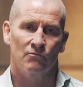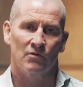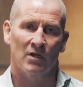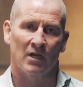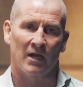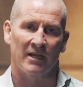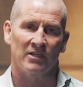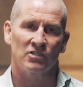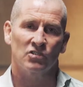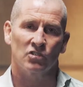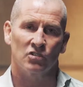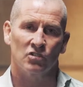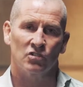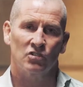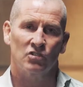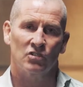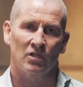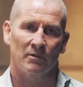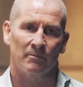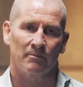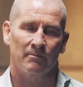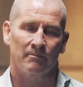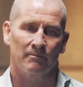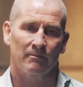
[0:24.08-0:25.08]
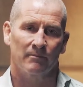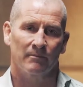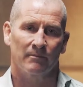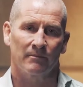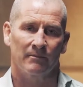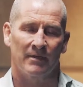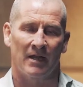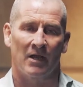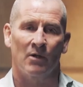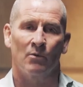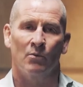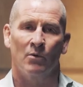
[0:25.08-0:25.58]
relationship
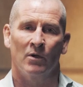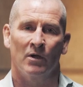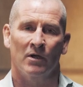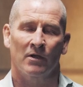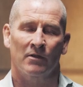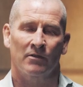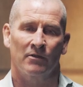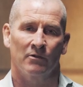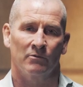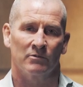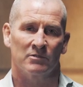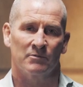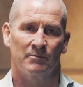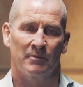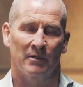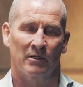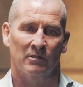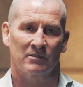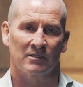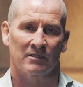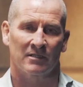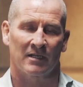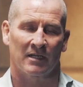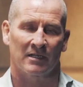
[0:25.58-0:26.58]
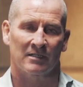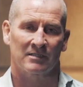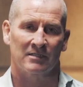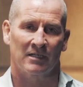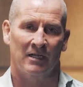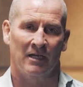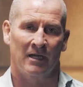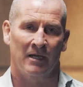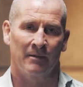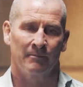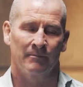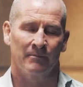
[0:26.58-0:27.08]
network that was built at that
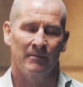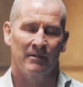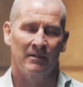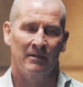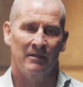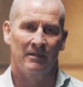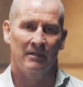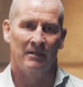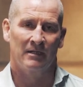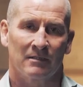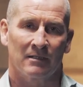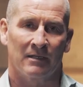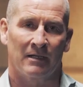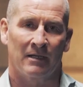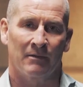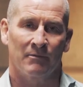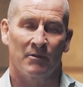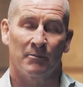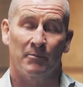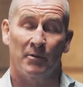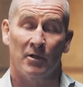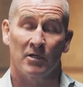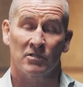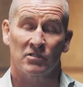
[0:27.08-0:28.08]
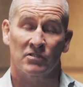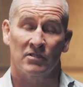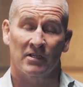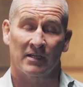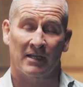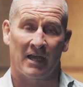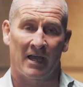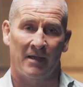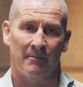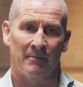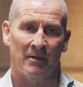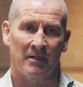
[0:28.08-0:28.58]
time. And the person
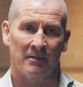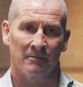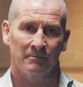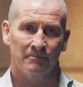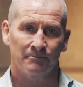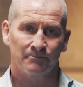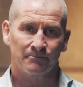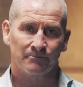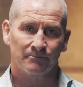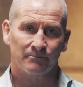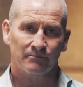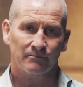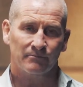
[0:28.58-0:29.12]
that came in